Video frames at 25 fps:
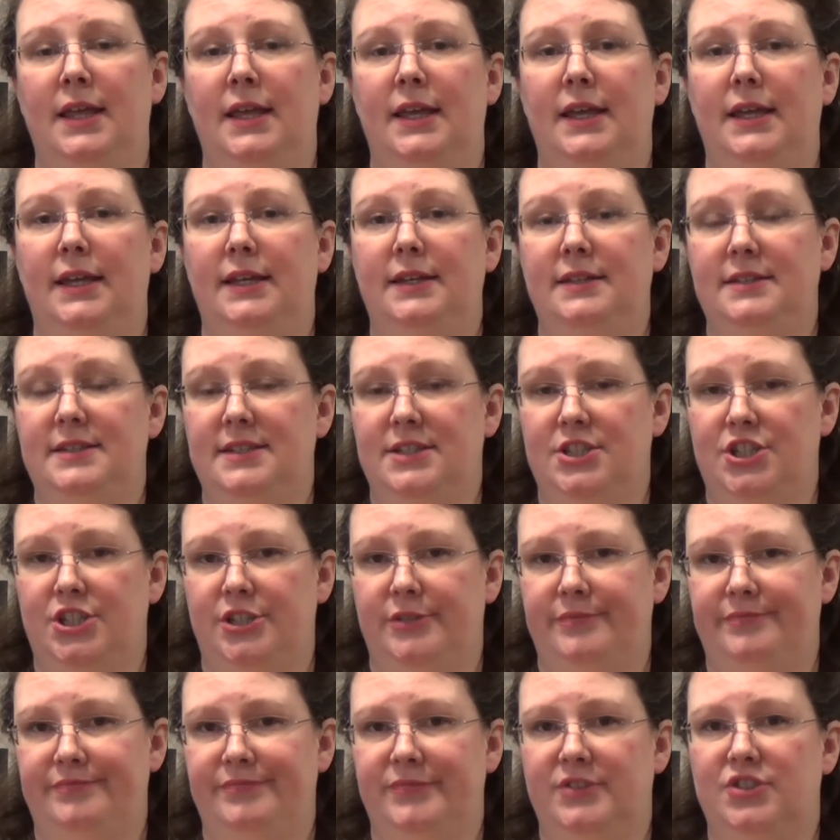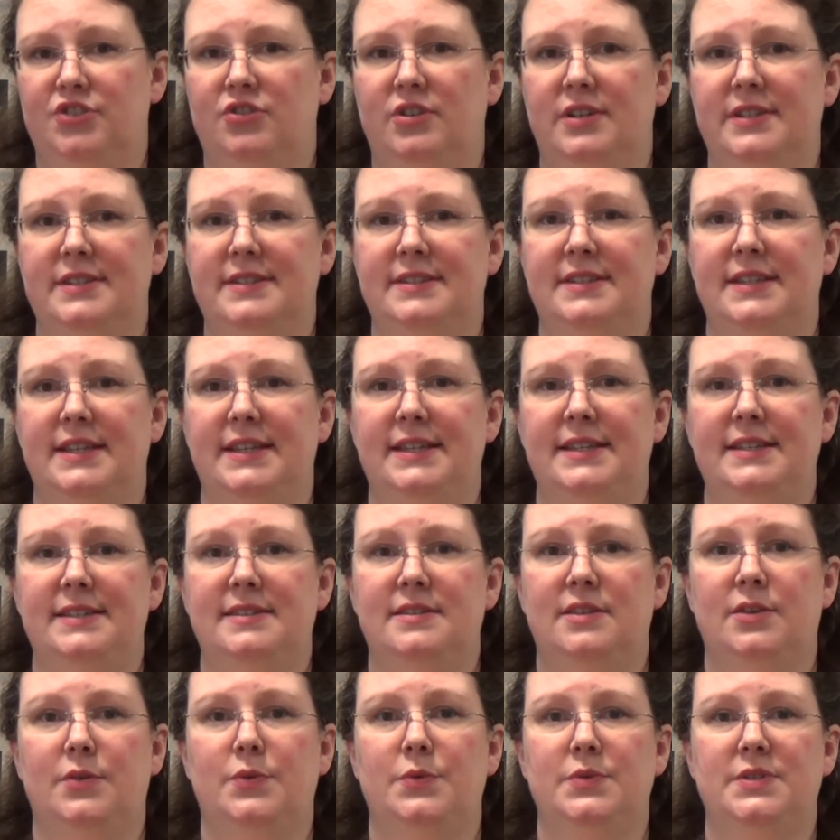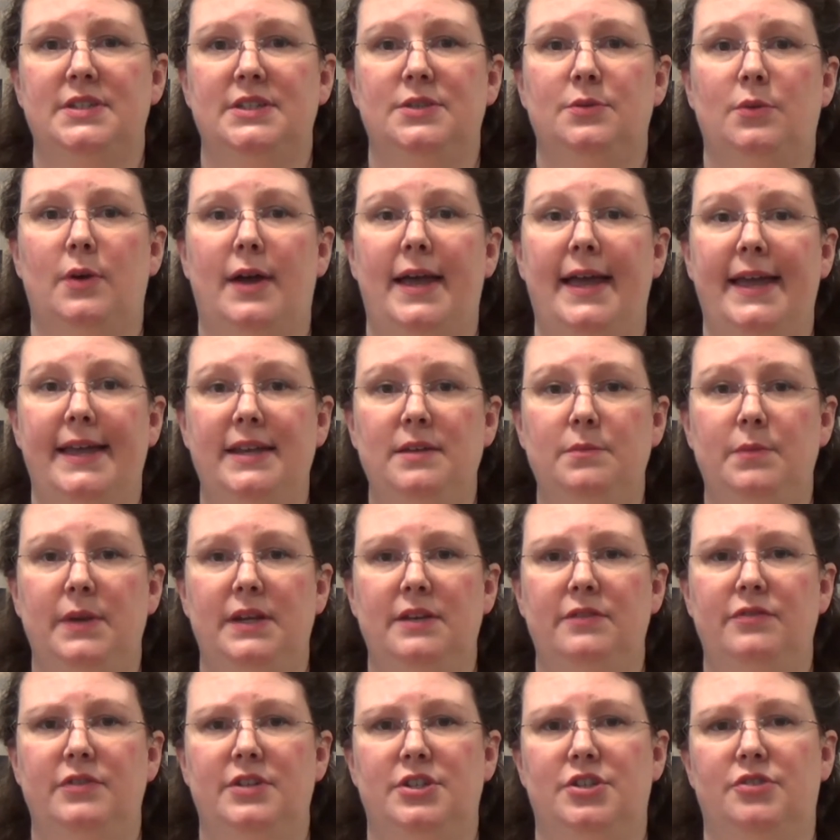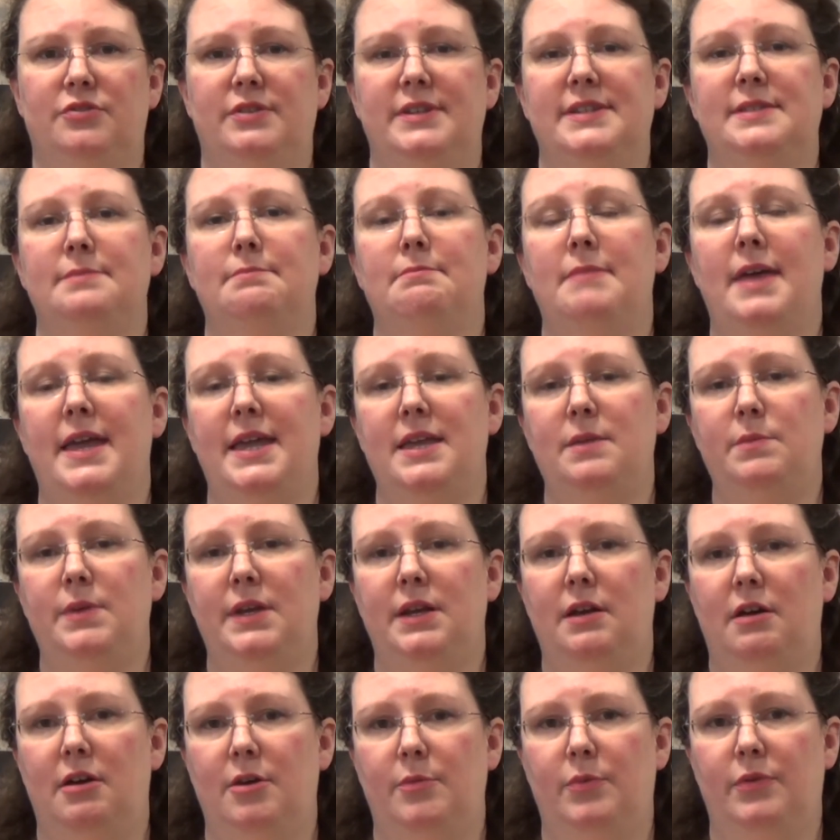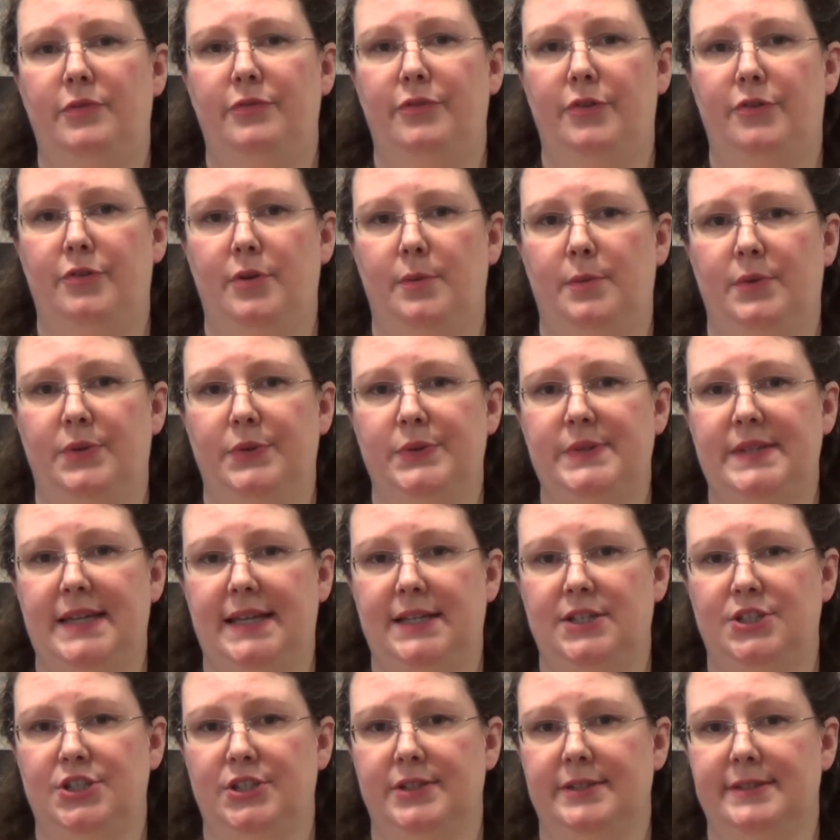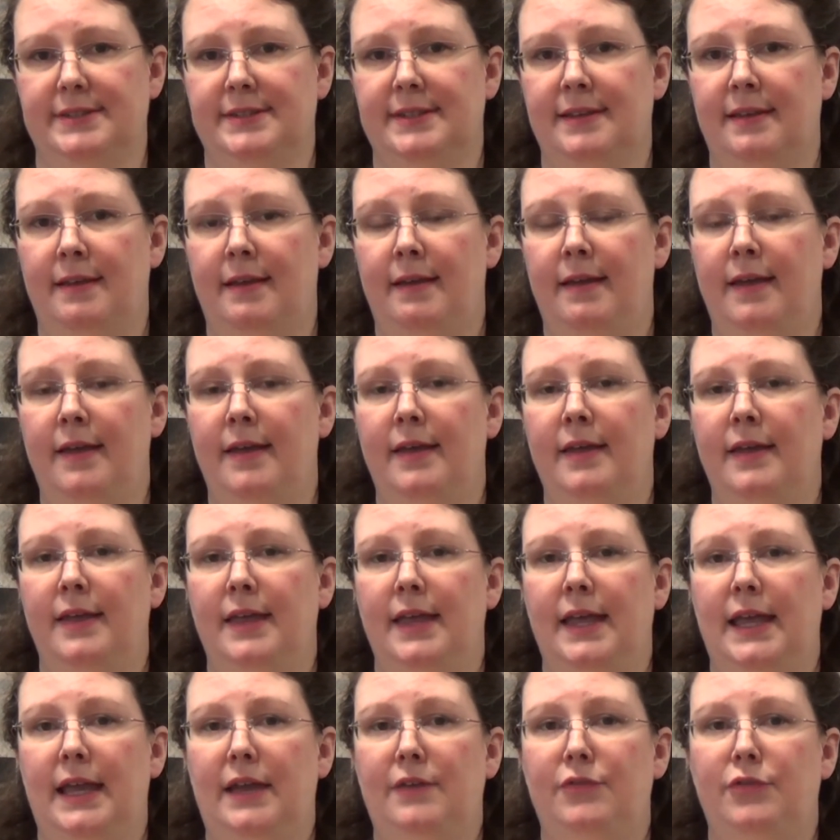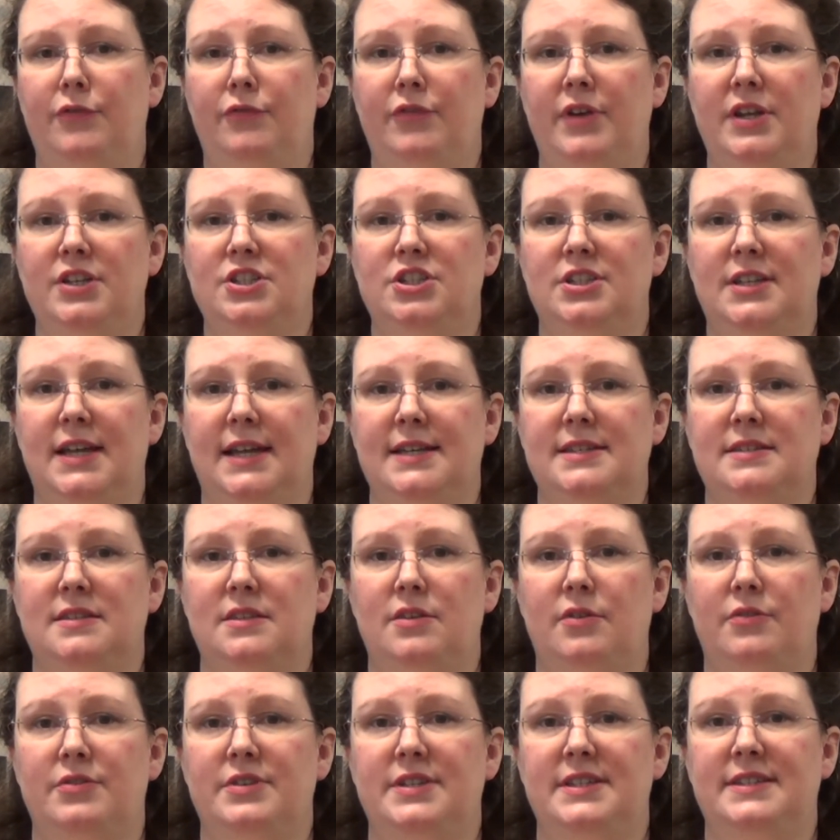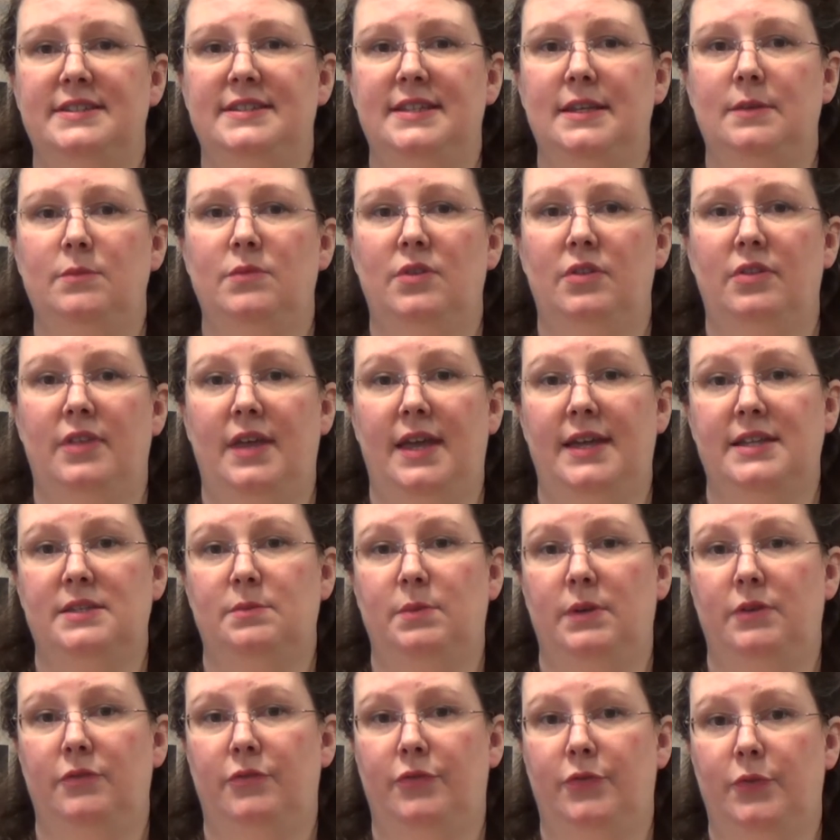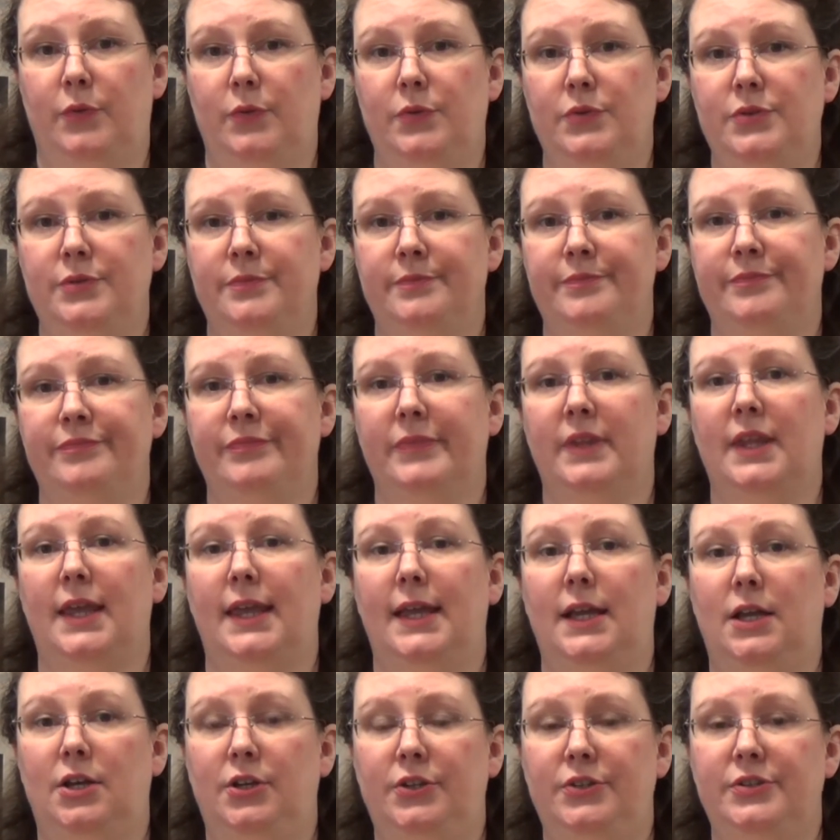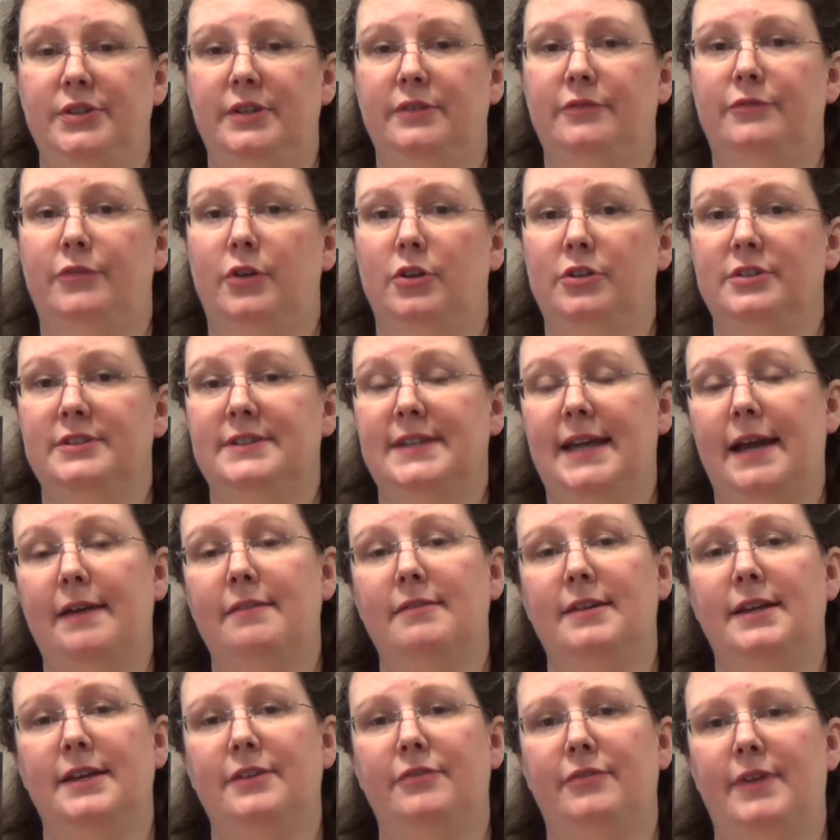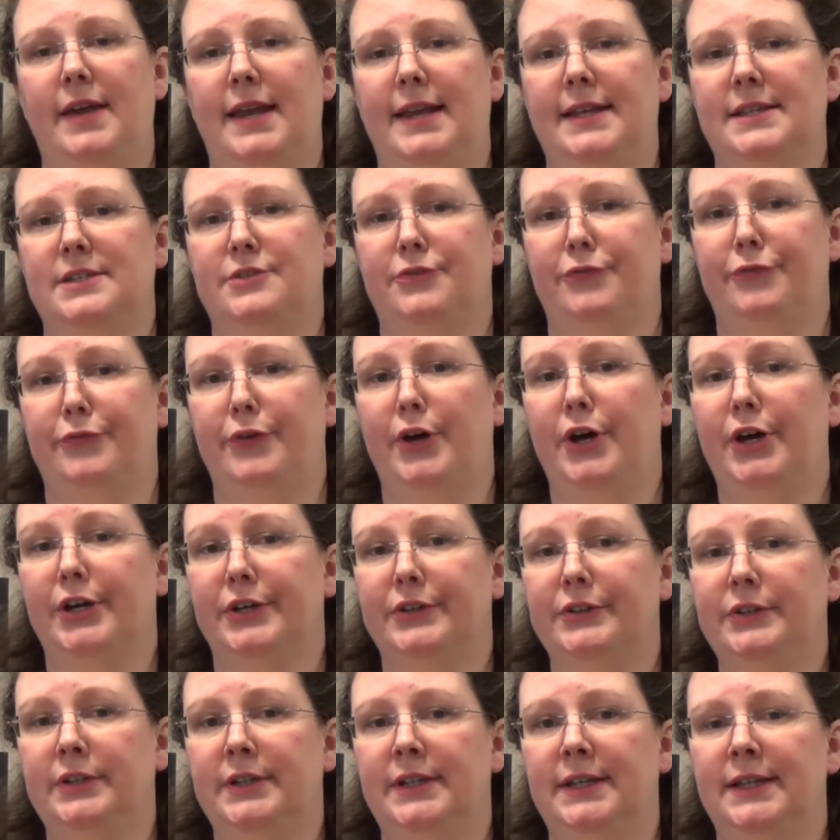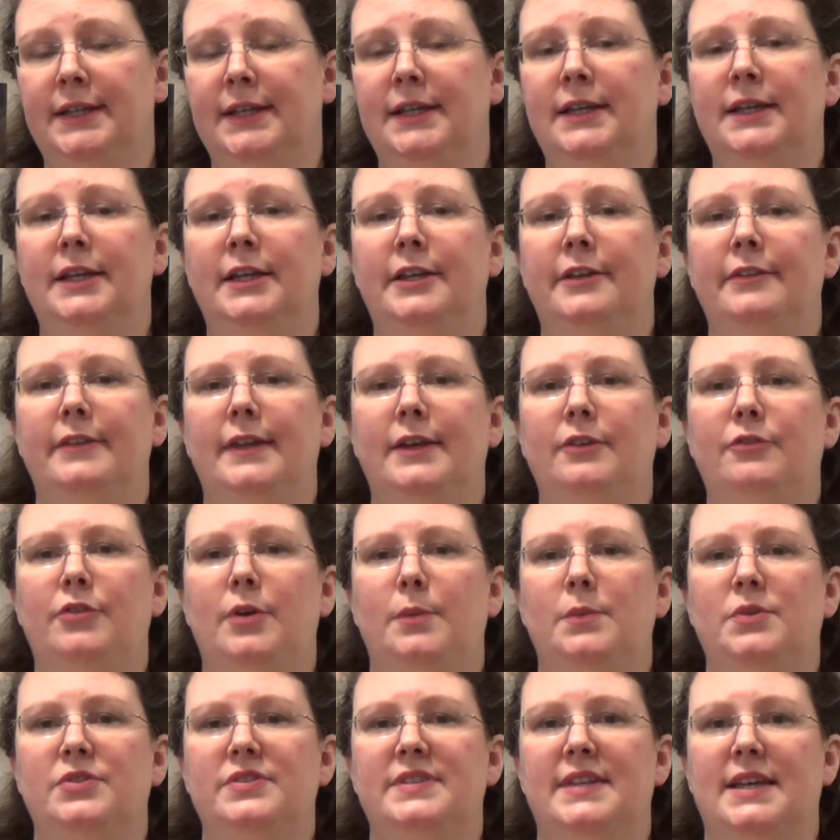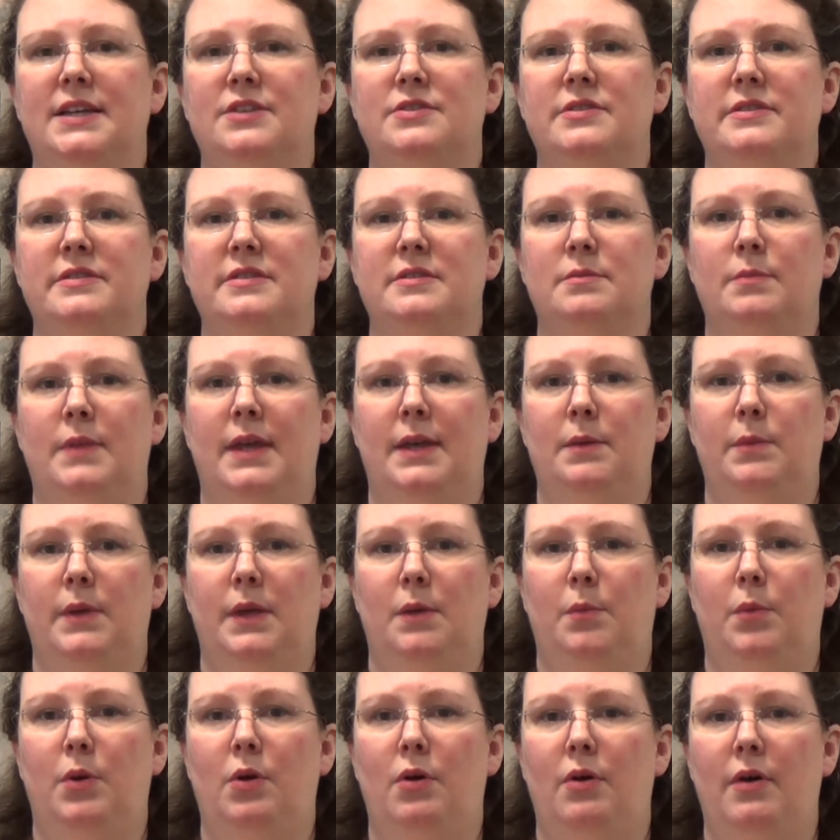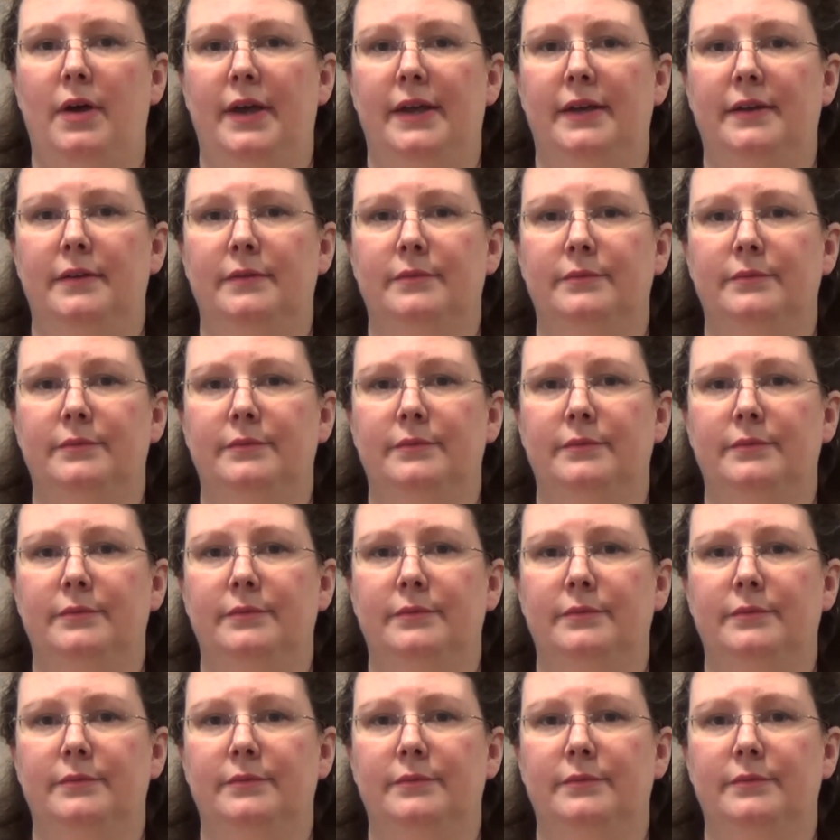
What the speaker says: In addition, trustees, the constituent and beneficiaries may be liable for criminal sanctions. If the French tax authorities deem that there has been fraud, including voluntarily failing to file, then criminal sanctions may be applied.